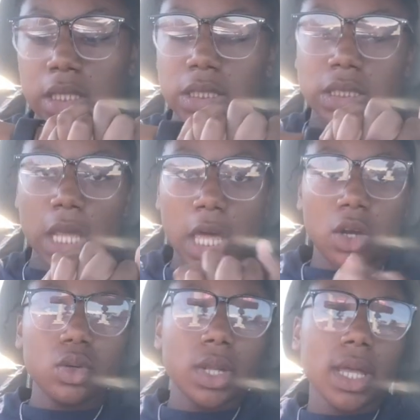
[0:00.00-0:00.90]
is
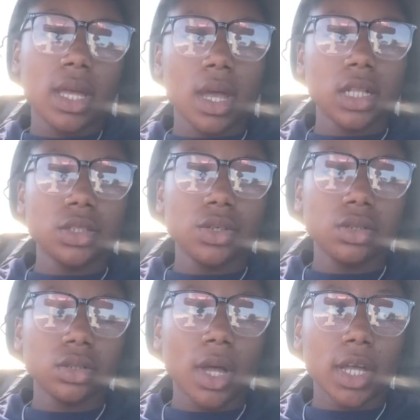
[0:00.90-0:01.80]
Saturday. I
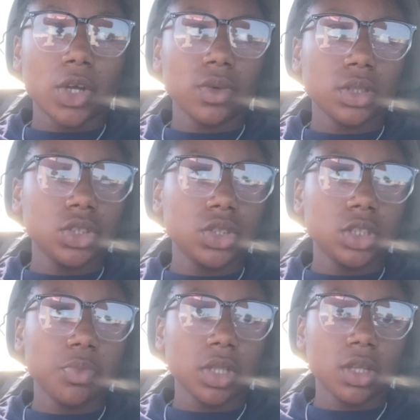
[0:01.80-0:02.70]
I currently
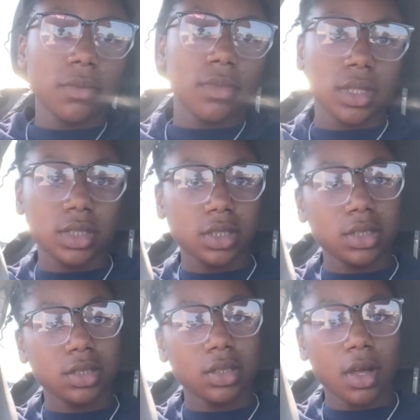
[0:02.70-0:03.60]
just picked up
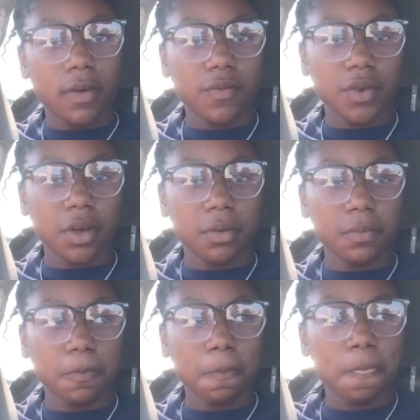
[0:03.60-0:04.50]
my stuff from
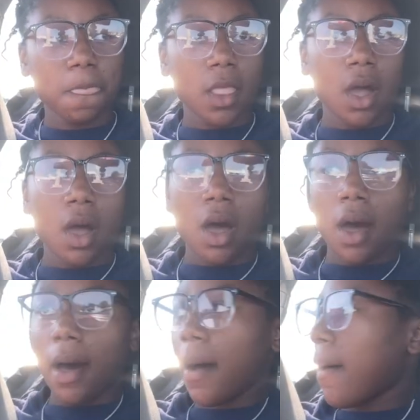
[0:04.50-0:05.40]

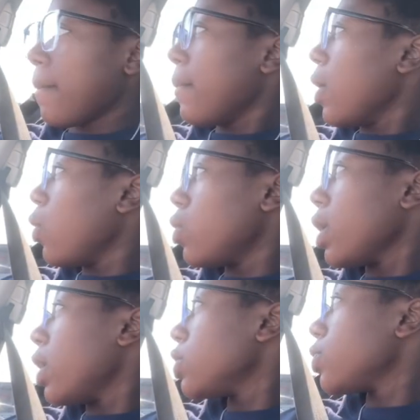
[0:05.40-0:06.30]
um,
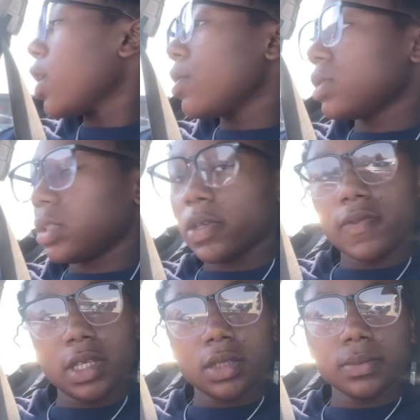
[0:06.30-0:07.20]
old house where I was
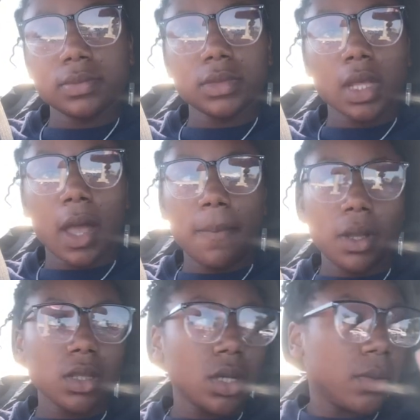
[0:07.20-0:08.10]
living. I
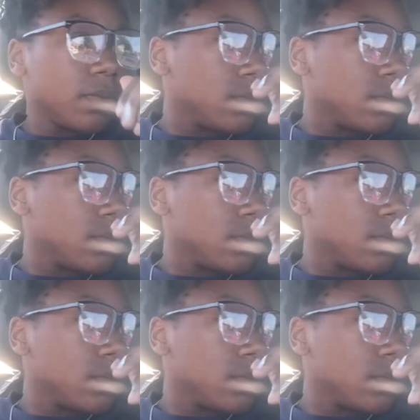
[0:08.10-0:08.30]
picked up